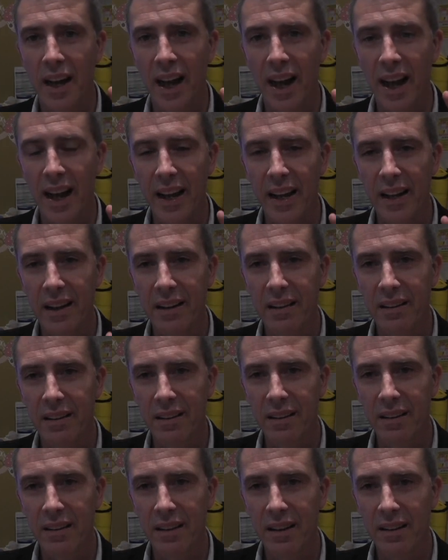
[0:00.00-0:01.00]
And
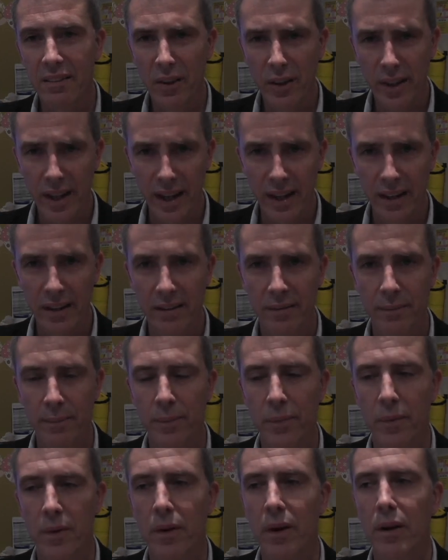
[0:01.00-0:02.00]
it's okay.
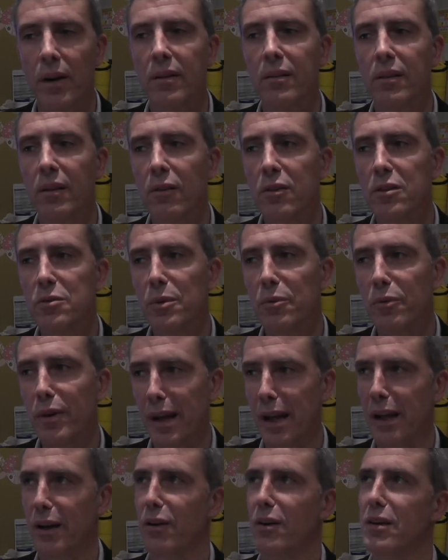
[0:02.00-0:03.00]
As long as we're
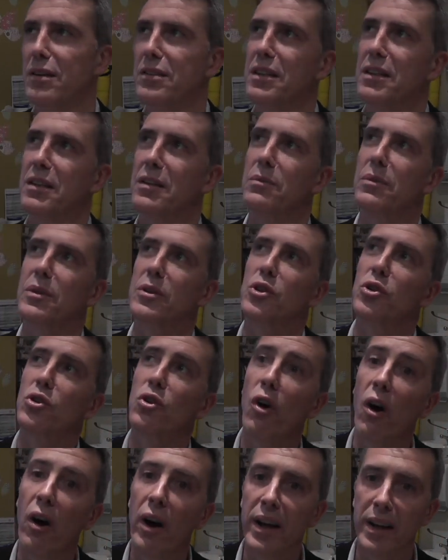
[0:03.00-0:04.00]
recognising that we're
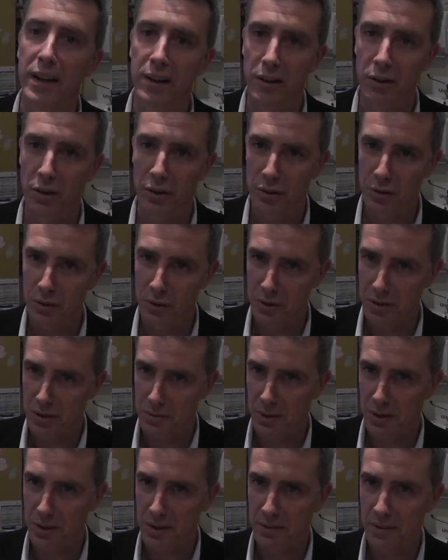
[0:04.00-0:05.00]
trying to not do so
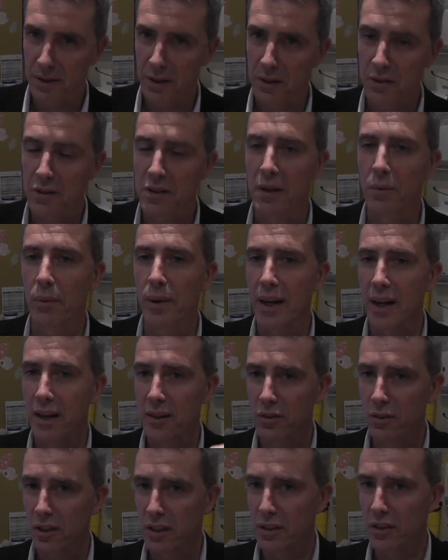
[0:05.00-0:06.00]
much of those, and we are
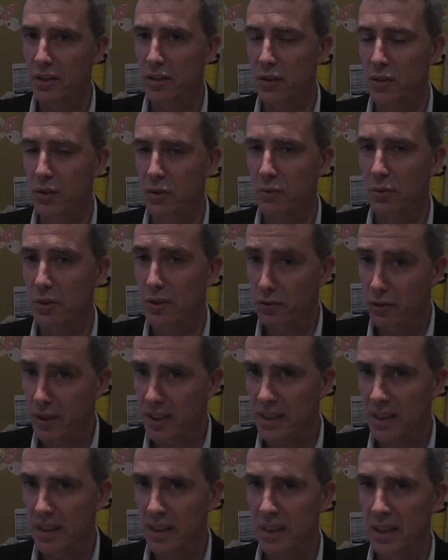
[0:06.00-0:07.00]
trying to
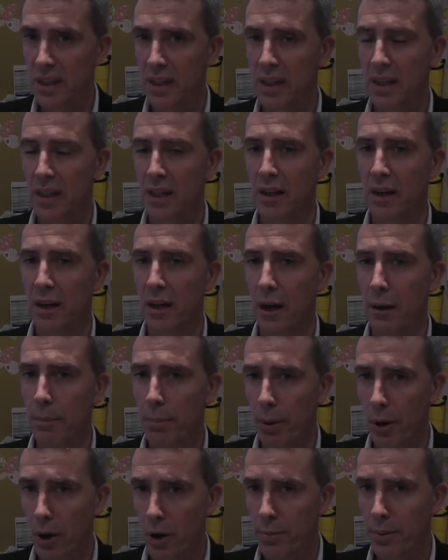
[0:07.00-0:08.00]
restrict
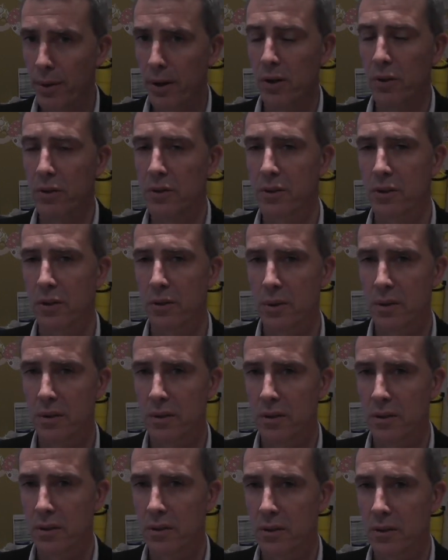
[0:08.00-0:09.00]
appropriate
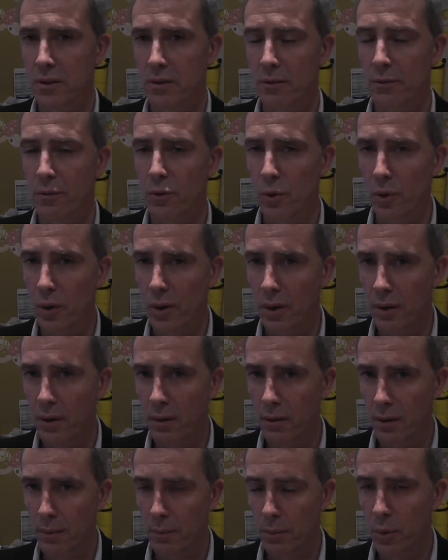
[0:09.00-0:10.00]
consequences for
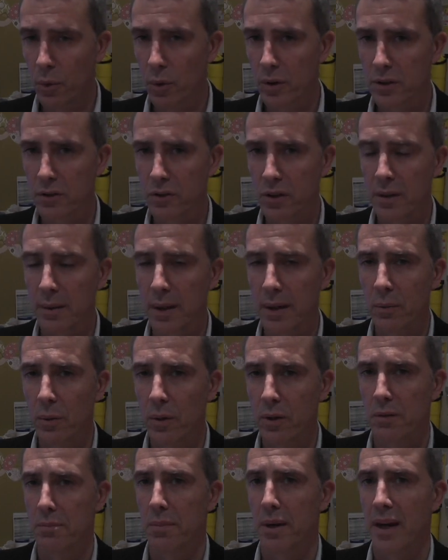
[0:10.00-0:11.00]
the more extreme
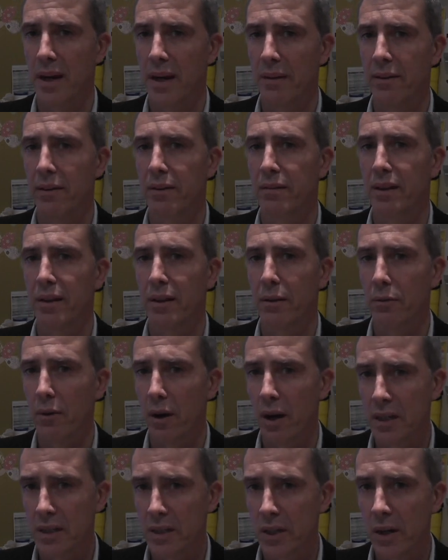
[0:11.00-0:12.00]
unwanted behaviours at the
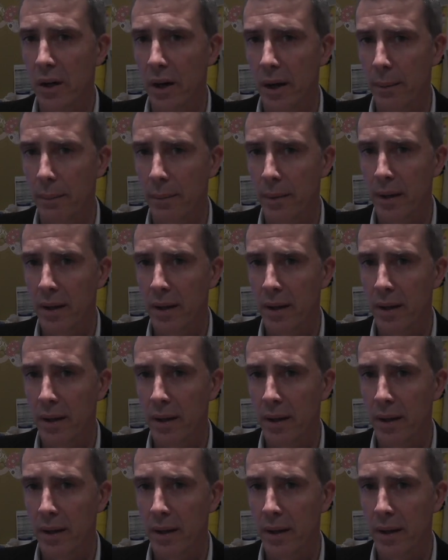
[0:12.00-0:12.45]
right time.